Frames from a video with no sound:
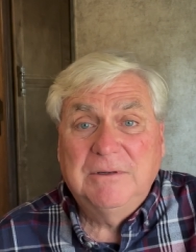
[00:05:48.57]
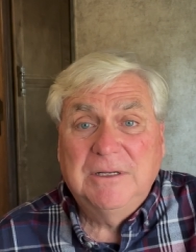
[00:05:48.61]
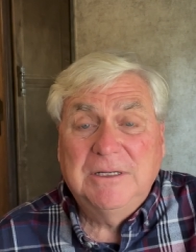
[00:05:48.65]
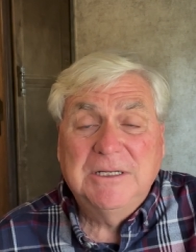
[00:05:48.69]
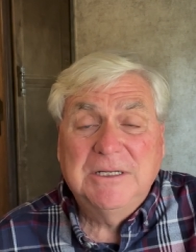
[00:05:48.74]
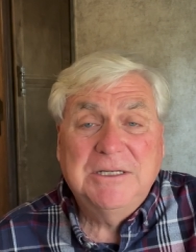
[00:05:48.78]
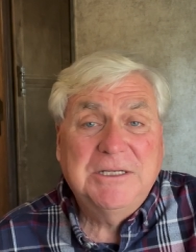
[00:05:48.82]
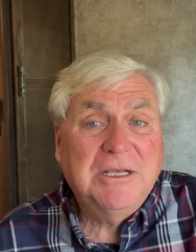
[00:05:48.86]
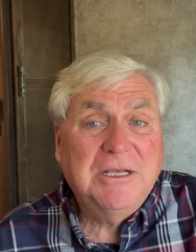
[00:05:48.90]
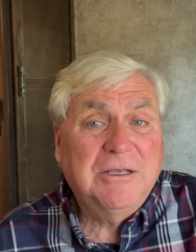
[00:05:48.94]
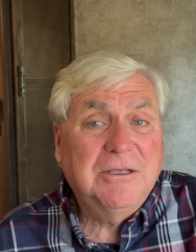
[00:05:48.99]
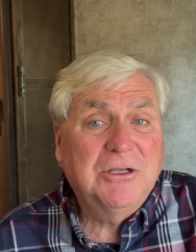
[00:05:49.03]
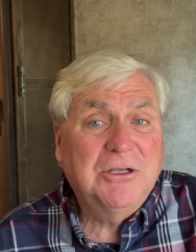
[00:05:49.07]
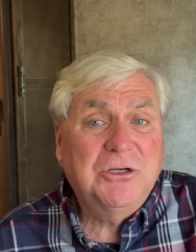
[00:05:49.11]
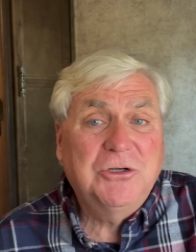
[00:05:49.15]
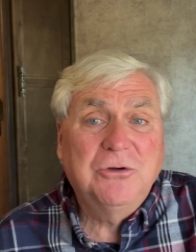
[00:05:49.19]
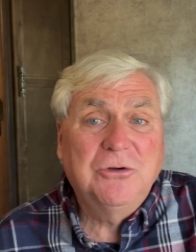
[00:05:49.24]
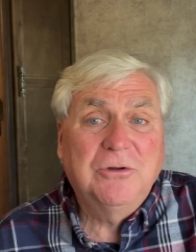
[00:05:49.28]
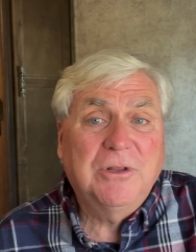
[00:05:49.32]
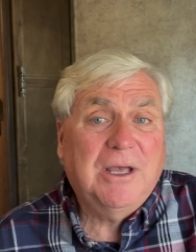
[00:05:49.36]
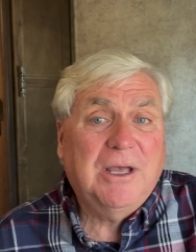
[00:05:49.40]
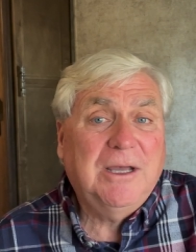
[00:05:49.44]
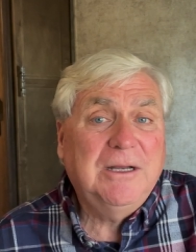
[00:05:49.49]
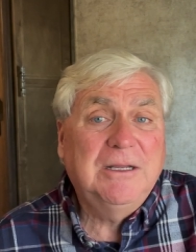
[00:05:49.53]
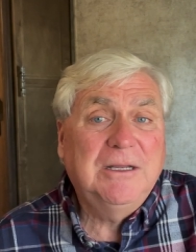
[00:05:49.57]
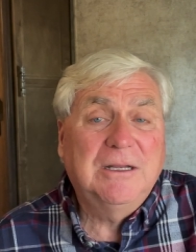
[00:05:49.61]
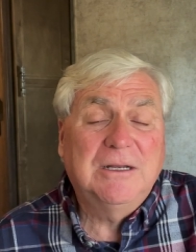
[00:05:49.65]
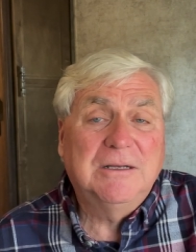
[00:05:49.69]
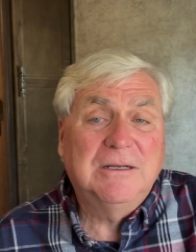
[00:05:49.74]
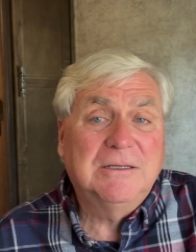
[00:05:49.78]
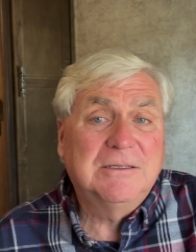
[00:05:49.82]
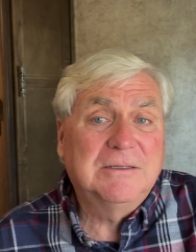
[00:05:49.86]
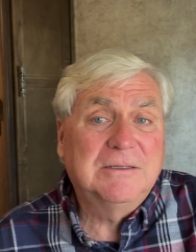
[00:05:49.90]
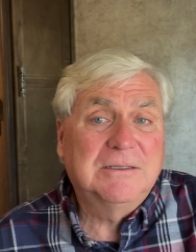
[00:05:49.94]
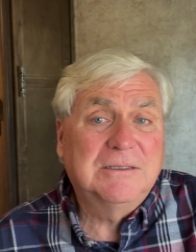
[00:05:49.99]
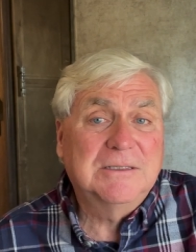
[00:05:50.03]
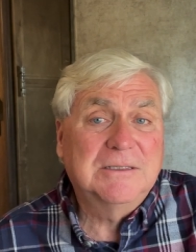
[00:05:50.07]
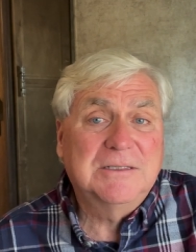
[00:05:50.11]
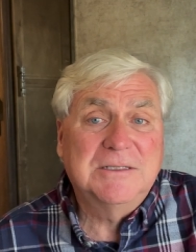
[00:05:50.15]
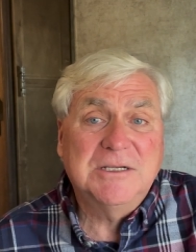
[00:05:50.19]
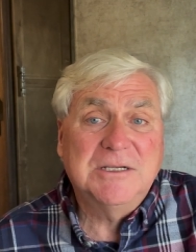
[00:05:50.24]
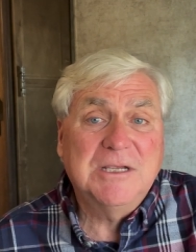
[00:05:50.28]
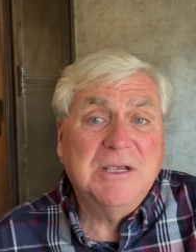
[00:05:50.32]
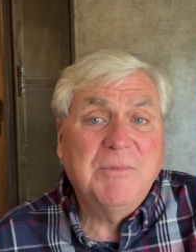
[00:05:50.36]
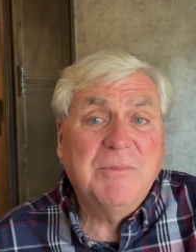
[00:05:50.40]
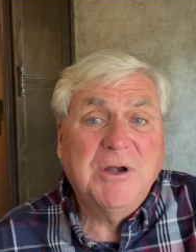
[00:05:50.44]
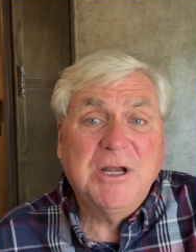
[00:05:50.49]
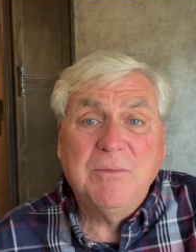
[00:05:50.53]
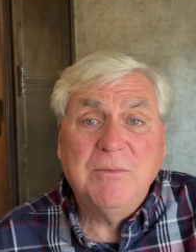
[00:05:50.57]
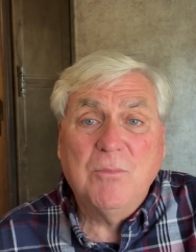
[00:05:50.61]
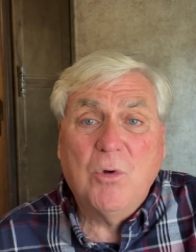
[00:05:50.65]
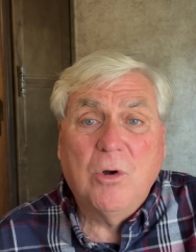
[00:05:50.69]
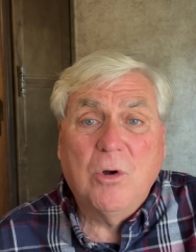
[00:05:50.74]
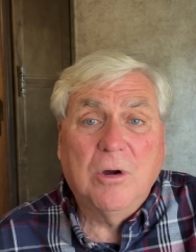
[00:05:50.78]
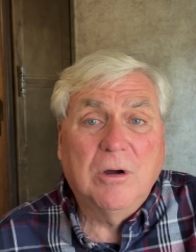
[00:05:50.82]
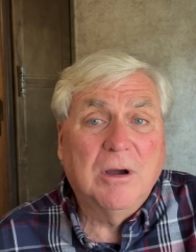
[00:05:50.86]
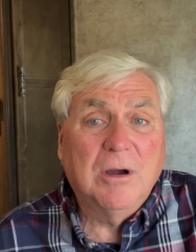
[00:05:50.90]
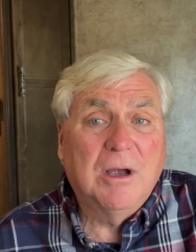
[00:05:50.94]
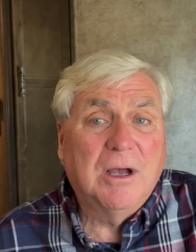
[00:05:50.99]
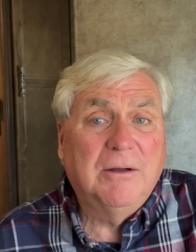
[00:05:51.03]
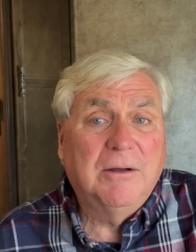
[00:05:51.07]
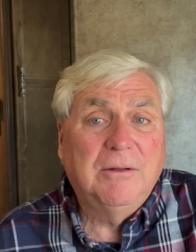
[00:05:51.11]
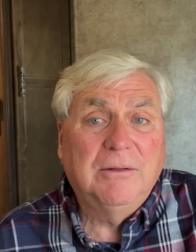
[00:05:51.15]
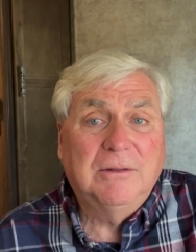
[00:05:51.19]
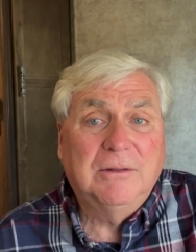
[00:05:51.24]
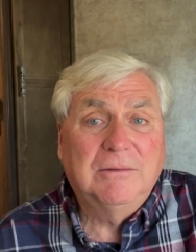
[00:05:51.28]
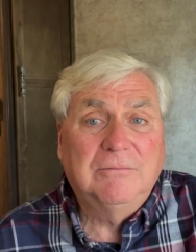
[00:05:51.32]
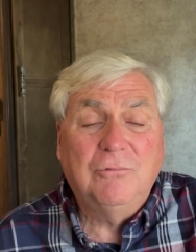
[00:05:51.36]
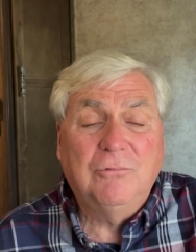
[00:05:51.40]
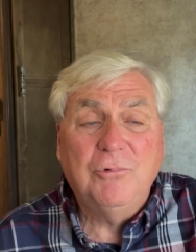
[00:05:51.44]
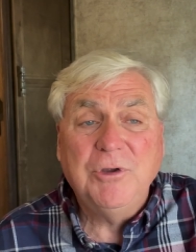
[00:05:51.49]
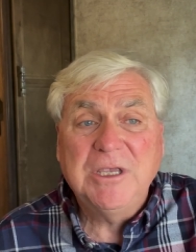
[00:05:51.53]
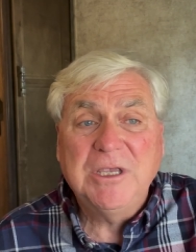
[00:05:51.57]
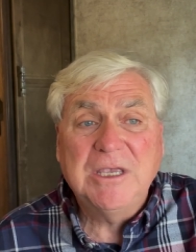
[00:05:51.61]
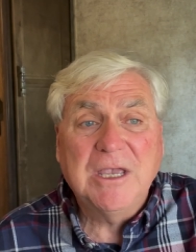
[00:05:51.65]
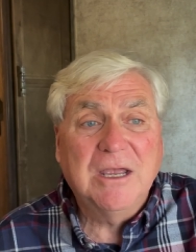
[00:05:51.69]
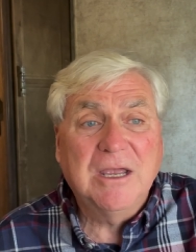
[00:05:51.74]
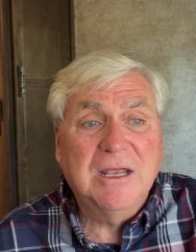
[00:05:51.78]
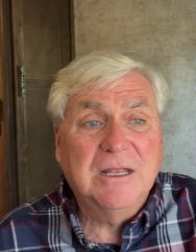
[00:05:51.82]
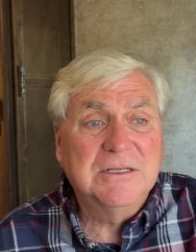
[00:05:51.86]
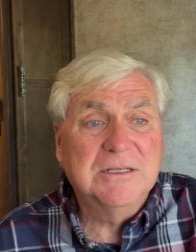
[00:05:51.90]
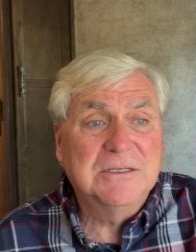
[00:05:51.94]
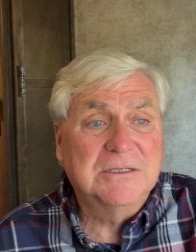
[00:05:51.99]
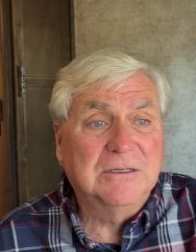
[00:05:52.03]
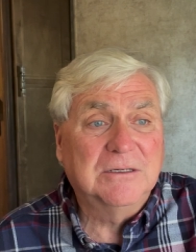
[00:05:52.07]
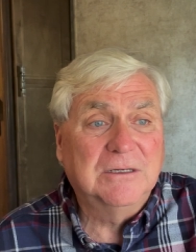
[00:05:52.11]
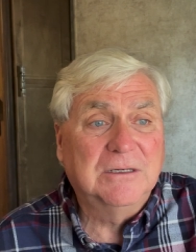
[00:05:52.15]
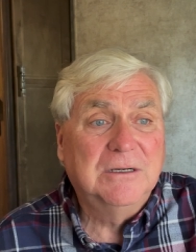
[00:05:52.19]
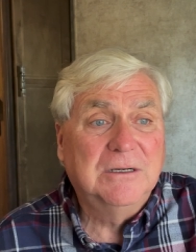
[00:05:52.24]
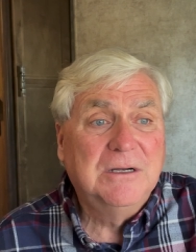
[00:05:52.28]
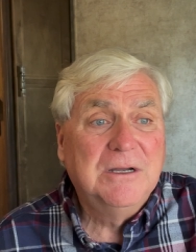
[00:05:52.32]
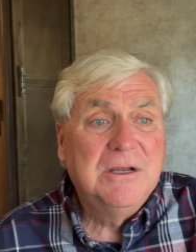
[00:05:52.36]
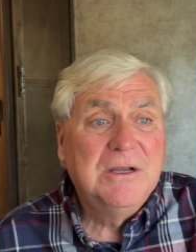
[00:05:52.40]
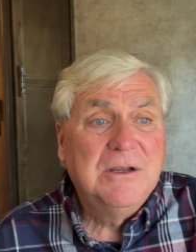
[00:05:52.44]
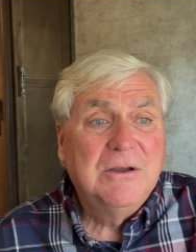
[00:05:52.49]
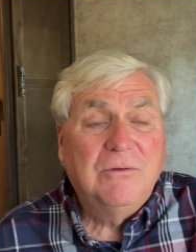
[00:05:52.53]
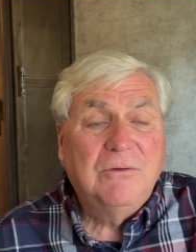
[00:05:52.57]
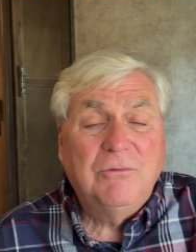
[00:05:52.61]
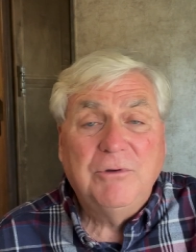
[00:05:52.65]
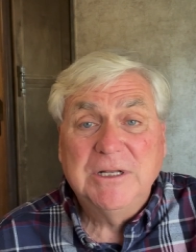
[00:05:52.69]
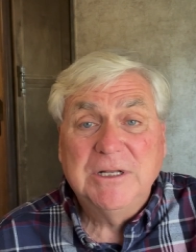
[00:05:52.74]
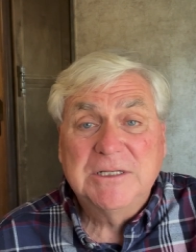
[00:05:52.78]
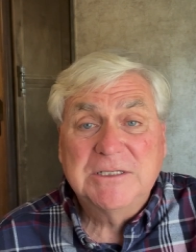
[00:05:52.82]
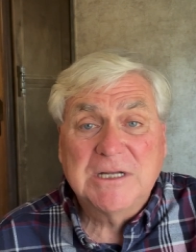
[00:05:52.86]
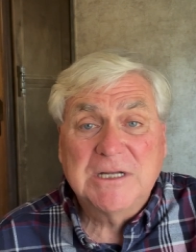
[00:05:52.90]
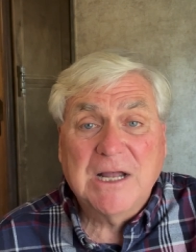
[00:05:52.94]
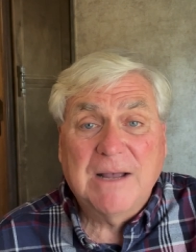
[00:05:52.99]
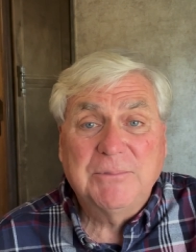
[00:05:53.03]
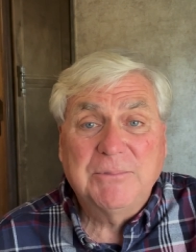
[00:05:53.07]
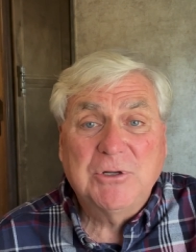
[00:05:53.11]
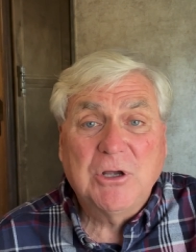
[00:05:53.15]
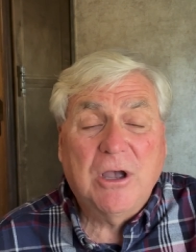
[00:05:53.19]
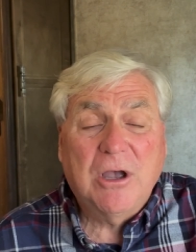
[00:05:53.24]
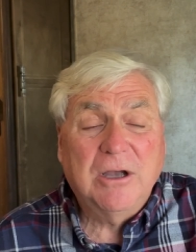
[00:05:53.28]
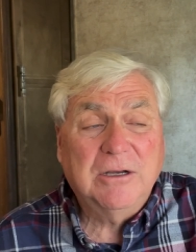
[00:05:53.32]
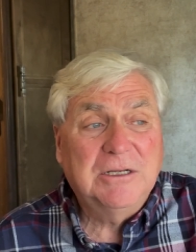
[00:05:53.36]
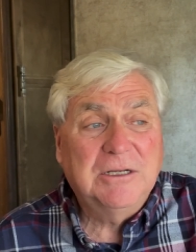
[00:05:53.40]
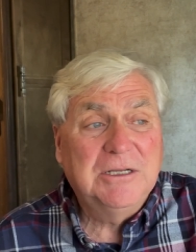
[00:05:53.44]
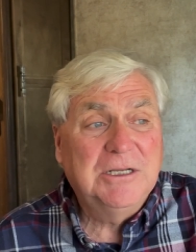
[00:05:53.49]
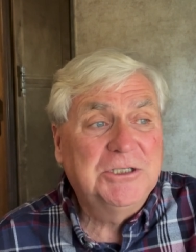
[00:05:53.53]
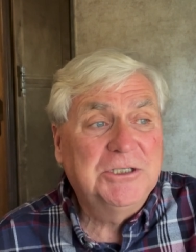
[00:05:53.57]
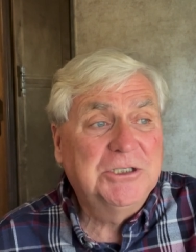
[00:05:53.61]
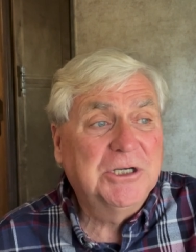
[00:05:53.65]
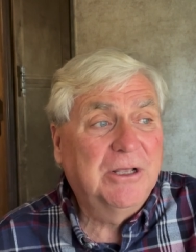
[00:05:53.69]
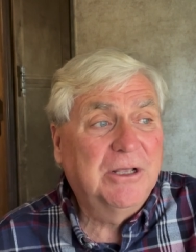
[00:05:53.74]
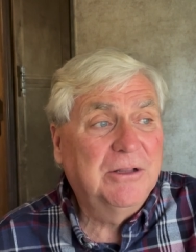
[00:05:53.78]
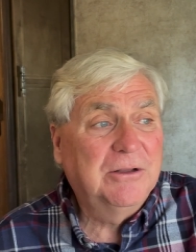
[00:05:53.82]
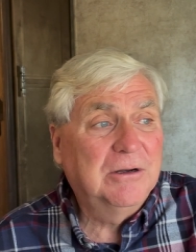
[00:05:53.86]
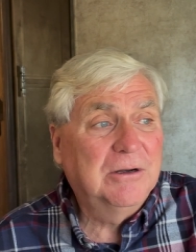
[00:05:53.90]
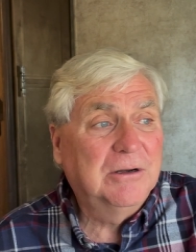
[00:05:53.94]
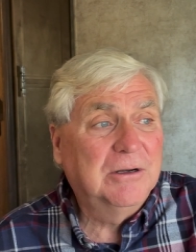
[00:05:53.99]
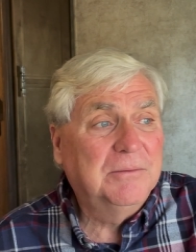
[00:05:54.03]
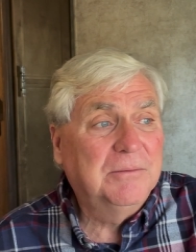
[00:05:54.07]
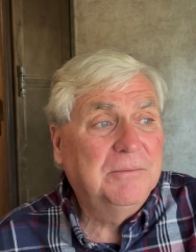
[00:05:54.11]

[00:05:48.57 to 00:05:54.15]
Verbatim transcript: And to tell you the truth, I didn't see him anymore on weekends, or we had stopped talking to each other.